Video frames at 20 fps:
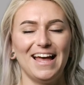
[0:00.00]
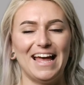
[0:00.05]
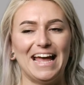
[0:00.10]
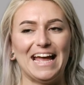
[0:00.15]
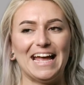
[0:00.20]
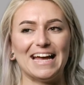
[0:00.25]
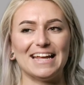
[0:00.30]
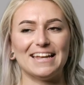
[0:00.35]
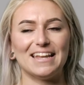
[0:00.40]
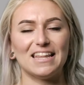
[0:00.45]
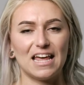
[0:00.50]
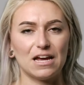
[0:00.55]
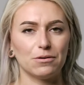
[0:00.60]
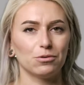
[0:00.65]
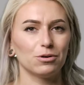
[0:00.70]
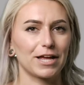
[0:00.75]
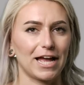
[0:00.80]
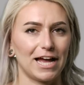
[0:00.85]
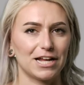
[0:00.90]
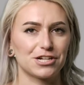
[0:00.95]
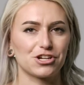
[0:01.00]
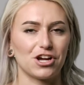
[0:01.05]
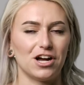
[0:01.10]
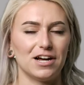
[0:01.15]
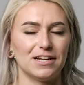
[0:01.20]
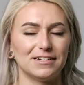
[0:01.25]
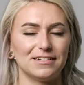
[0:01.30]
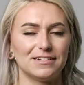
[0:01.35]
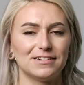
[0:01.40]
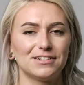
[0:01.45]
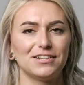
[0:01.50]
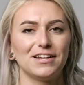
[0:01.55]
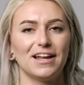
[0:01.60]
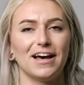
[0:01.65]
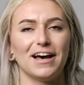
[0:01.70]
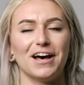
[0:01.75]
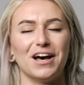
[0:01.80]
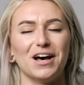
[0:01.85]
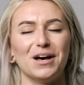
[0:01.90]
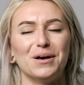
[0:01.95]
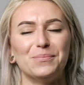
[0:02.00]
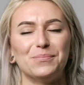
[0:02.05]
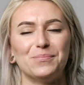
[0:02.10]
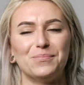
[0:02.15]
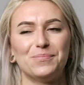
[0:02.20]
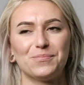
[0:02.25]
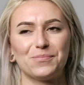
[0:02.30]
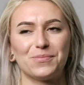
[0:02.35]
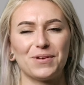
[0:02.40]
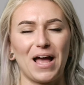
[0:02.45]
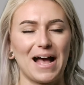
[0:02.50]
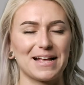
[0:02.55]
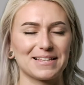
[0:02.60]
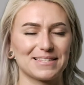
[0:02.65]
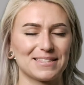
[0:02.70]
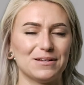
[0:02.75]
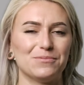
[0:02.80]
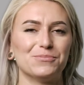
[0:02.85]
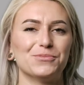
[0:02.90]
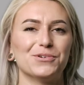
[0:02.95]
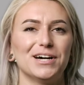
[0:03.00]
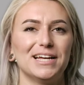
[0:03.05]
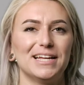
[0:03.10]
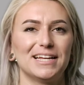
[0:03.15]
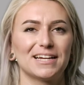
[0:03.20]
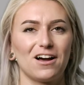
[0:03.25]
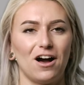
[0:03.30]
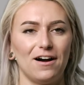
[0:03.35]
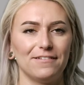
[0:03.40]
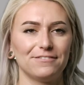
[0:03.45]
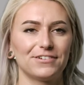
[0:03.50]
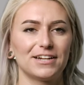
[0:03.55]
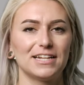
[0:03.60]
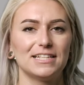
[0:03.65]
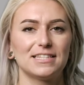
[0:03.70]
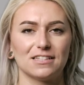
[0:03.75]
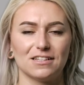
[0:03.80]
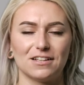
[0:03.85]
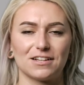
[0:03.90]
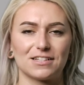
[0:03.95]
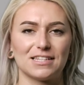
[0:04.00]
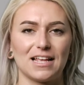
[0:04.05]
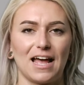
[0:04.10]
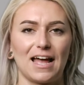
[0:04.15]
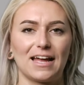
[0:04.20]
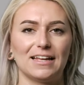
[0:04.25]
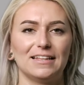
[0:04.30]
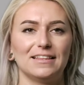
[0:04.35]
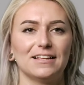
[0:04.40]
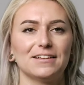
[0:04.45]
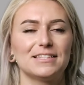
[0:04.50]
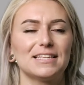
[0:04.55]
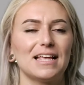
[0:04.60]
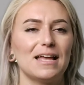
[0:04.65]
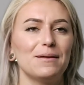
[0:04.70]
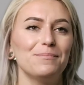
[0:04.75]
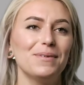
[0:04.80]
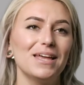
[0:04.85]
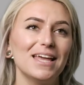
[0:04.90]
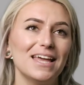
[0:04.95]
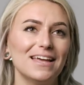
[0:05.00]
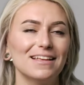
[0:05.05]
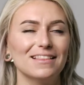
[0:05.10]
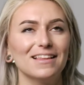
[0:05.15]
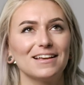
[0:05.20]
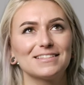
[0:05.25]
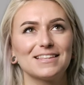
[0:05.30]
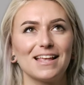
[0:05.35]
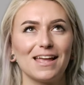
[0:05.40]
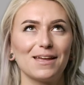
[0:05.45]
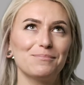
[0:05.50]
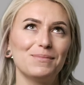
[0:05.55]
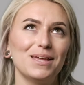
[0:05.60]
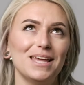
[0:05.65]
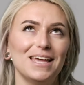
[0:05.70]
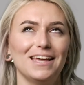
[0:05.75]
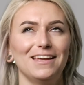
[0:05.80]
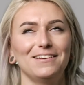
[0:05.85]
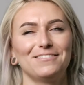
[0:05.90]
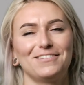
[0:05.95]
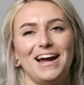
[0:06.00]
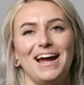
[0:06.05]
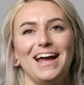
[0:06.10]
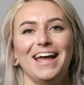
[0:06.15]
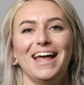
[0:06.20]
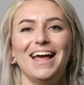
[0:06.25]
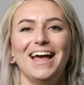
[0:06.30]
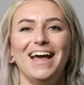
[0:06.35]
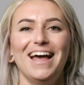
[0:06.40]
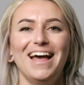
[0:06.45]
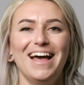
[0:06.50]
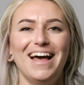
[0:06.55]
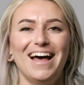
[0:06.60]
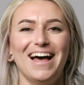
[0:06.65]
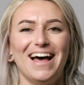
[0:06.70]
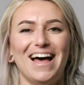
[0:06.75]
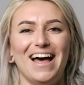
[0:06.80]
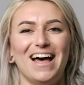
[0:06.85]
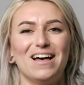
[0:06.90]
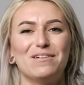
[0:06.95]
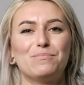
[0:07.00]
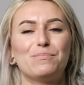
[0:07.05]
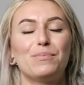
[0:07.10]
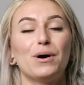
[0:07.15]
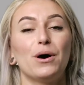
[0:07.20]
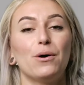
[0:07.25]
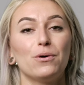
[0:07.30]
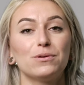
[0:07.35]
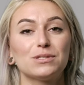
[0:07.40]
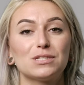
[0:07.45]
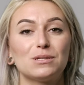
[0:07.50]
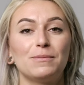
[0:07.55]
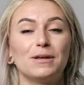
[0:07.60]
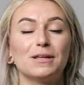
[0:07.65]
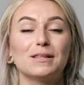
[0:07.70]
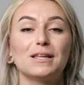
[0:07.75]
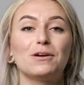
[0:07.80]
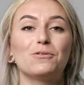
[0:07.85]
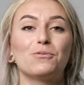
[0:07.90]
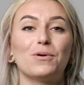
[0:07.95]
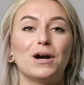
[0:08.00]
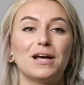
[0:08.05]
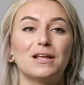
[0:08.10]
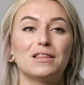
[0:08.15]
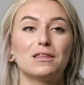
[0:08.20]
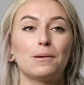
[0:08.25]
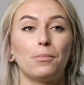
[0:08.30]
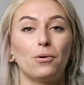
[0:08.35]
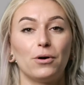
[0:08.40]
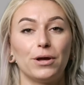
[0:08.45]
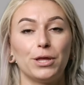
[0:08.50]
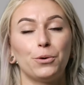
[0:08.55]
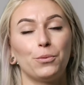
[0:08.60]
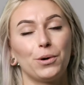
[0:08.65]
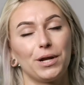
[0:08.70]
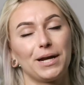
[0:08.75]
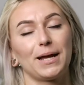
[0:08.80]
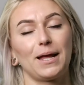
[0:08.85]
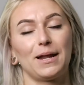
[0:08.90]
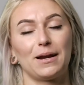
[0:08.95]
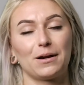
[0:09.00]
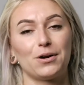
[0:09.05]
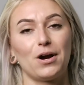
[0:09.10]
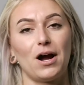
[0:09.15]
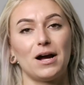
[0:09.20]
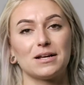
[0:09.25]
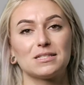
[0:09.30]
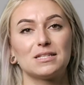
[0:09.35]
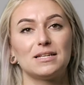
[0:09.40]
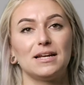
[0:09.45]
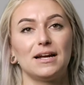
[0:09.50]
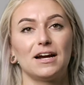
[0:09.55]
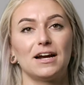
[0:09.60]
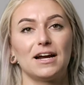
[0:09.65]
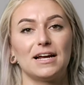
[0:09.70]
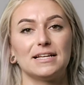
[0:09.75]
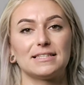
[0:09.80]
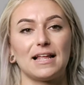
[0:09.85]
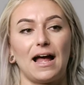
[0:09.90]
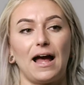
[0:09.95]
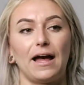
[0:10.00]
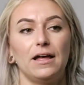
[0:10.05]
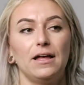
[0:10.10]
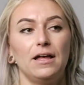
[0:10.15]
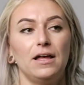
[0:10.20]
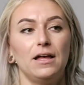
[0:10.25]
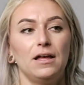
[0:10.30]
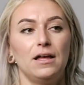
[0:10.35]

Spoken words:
And they will catch on. We ask them what confidence looks like, and they'll say, me, it looks like me, right? But ultimately, what the point you want to get across here is that